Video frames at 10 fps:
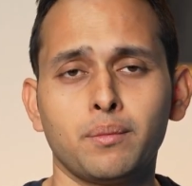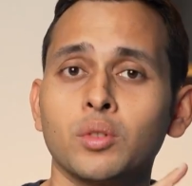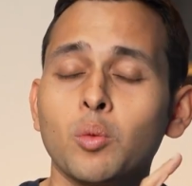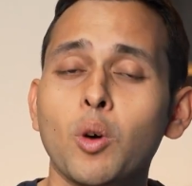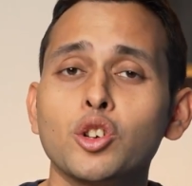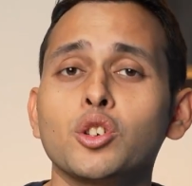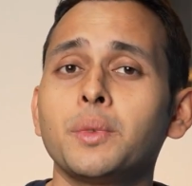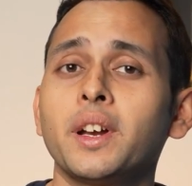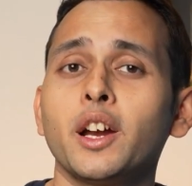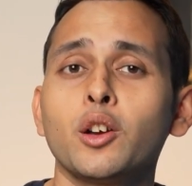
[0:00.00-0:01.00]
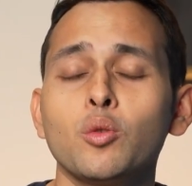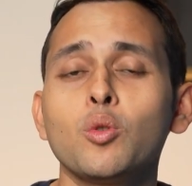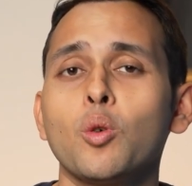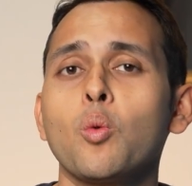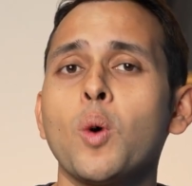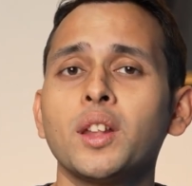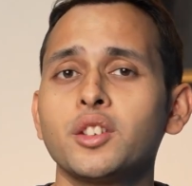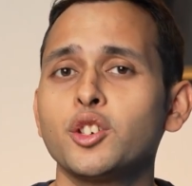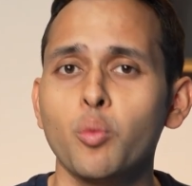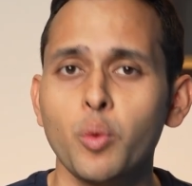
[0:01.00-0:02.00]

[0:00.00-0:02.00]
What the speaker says: the workshop that I do once in a